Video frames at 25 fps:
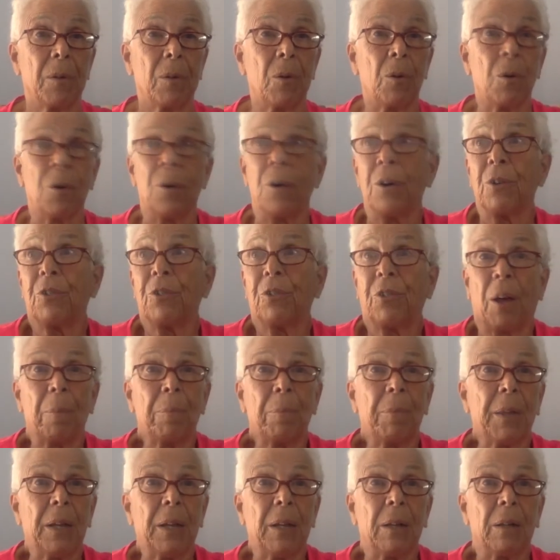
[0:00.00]
or
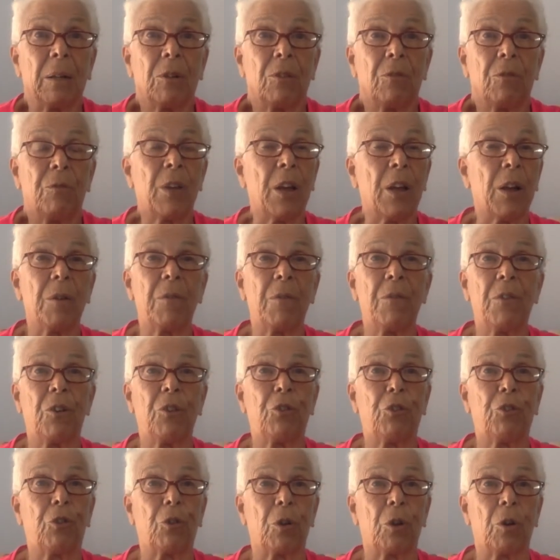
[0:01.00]
something, very, very
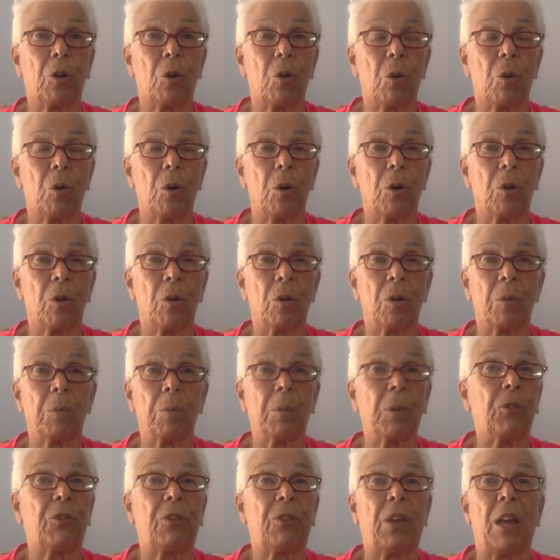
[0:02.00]
short cord, or a
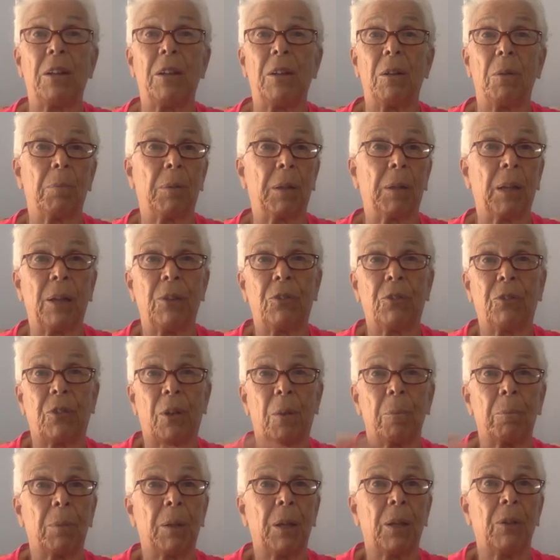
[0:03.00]
placenta place
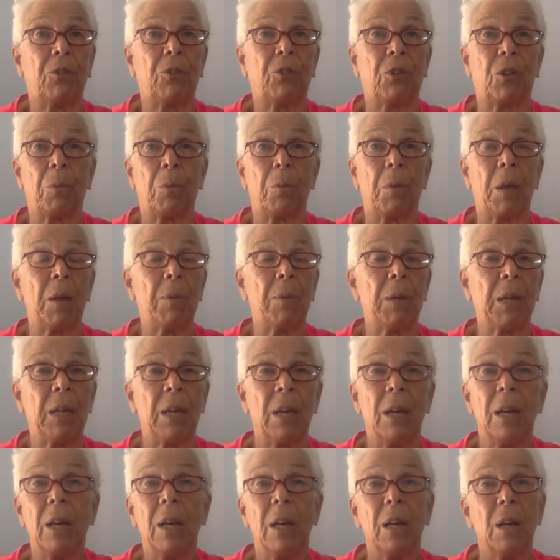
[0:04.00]
someplace so the baby,
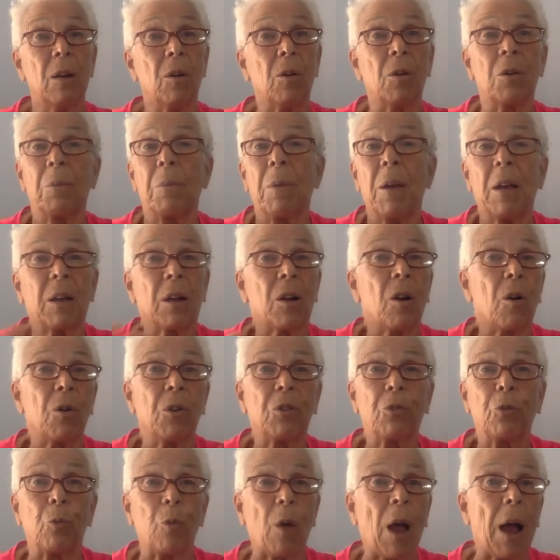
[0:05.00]
or the
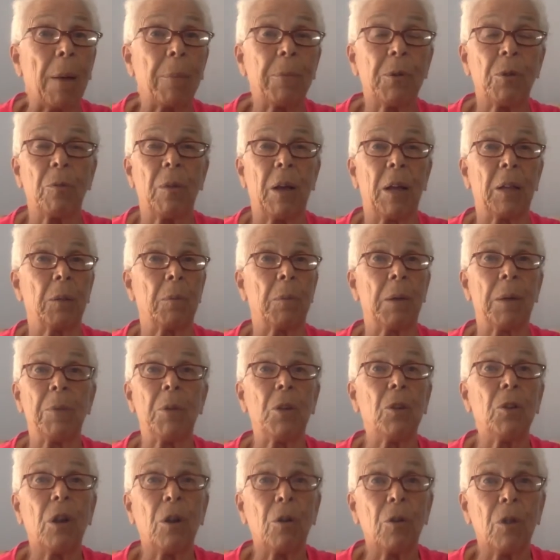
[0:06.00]
cord's wrapped around the baby.
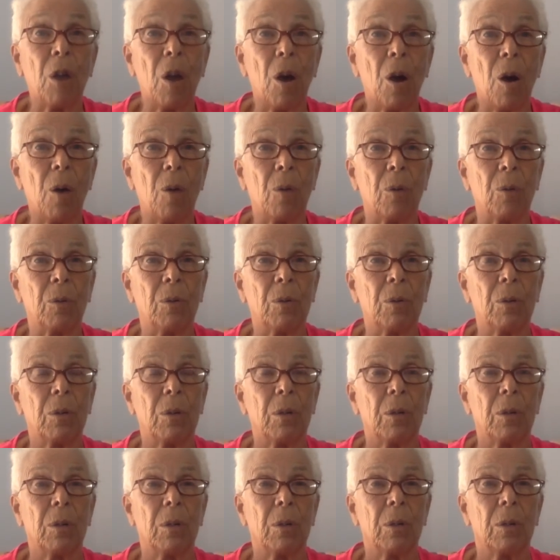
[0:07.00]
You don't know,
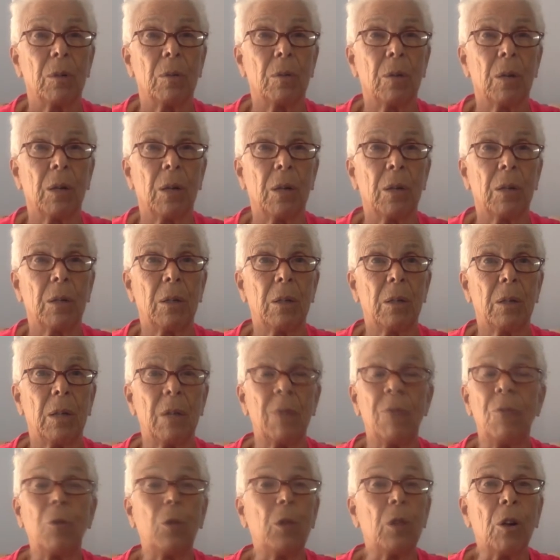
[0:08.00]
right?
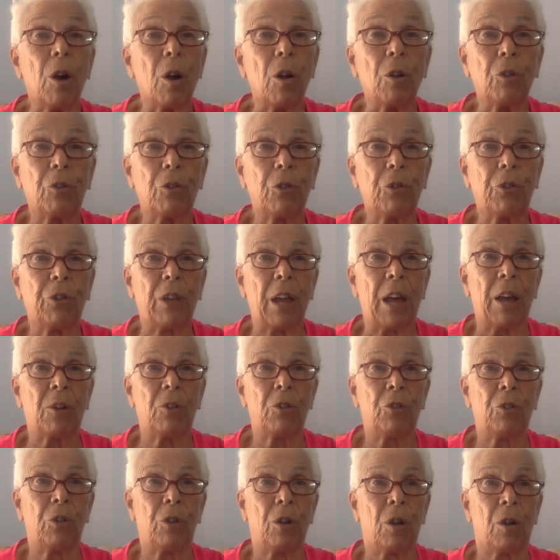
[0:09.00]
Even with an
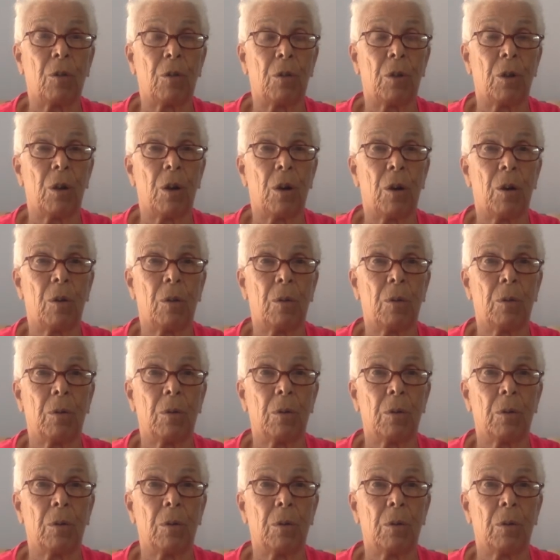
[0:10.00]
ultrasound, you don't know.